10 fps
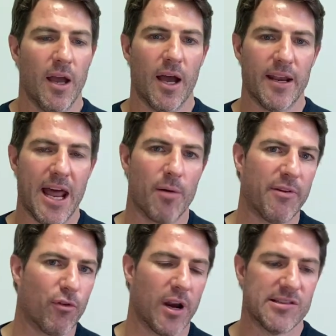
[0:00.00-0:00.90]
Now,
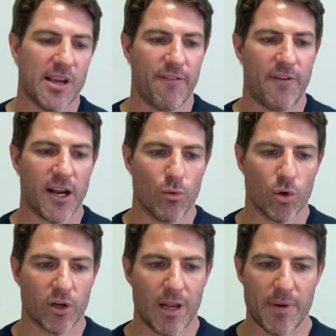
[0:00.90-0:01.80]
before I say a final
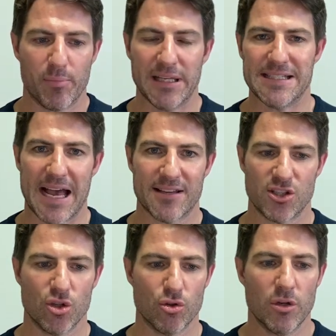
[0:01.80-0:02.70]
word, let me please ask
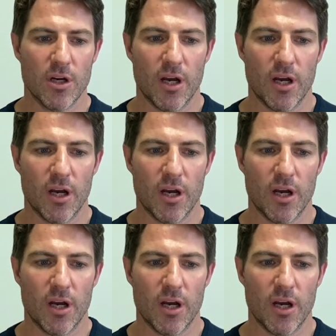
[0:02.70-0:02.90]
you,